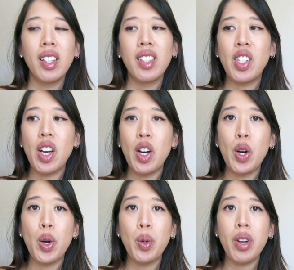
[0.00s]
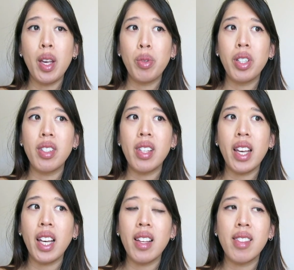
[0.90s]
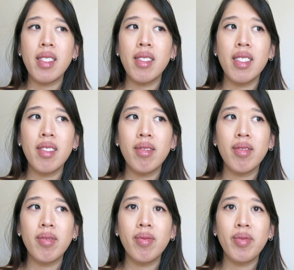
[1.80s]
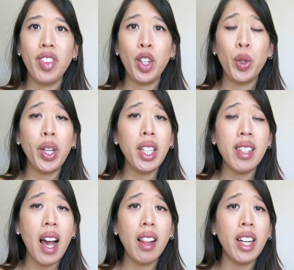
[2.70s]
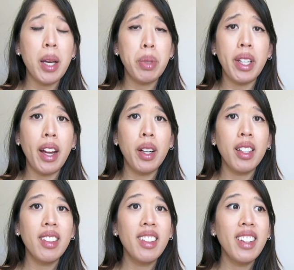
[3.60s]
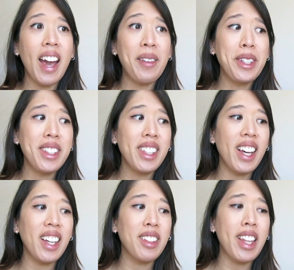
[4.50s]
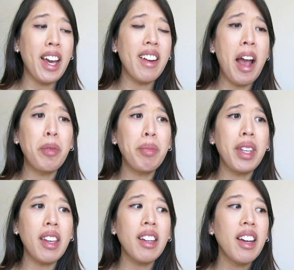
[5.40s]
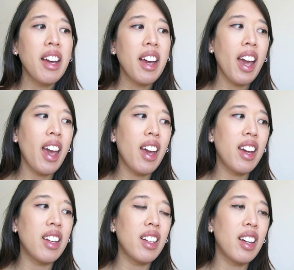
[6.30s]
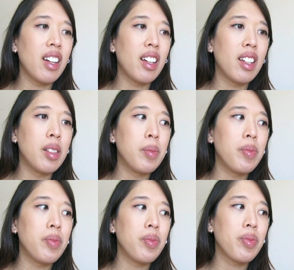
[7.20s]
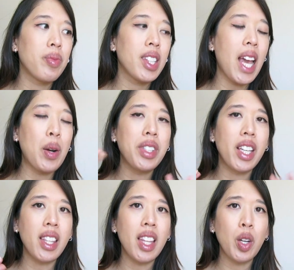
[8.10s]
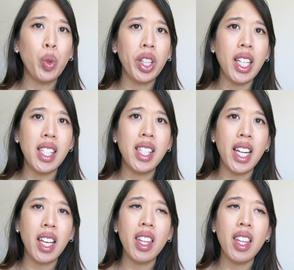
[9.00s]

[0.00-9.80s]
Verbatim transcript: so it was, I guess, the Greek salad at Panera that was like, that helped me and um, that was like the really acidic